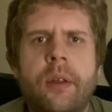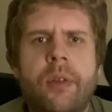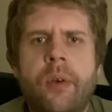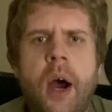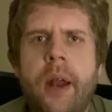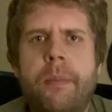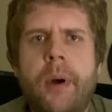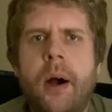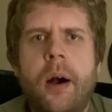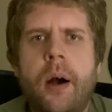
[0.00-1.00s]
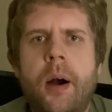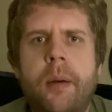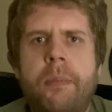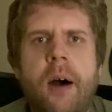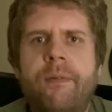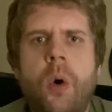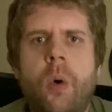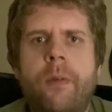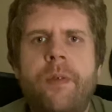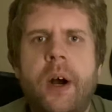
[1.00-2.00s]
not above
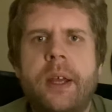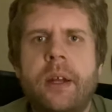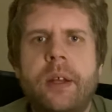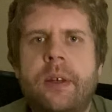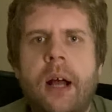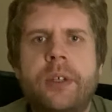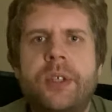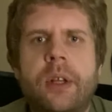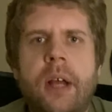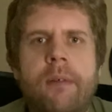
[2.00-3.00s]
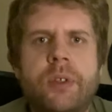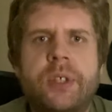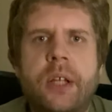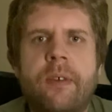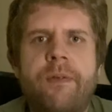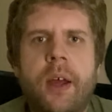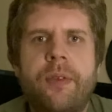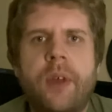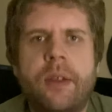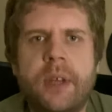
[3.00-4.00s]
no fucking intelligent levels. That's a fine
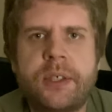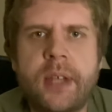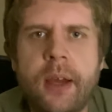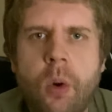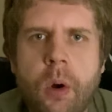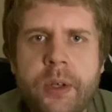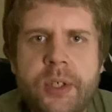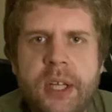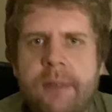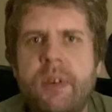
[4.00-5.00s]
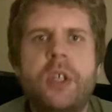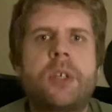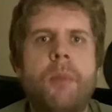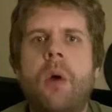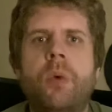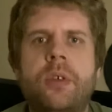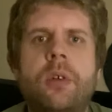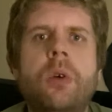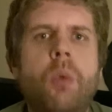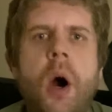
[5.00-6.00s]
thing. They stay whores. Even the smart ones
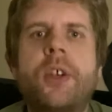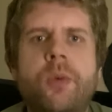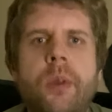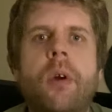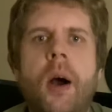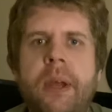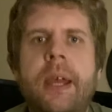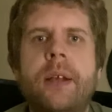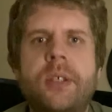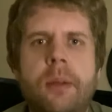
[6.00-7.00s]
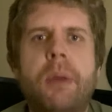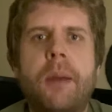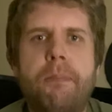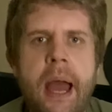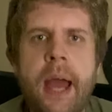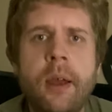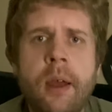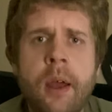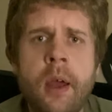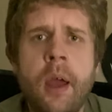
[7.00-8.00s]
too. Watch when they're up against the Big Bang,
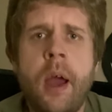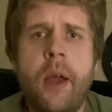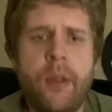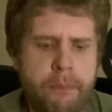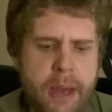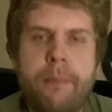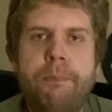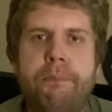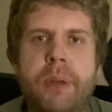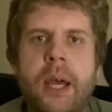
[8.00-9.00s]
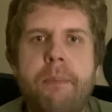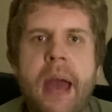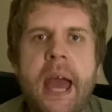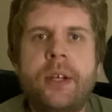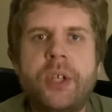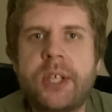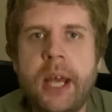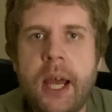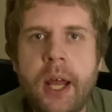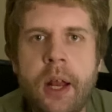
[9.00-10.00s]
and the big bang just
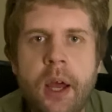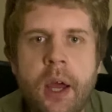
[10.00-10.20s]
hit.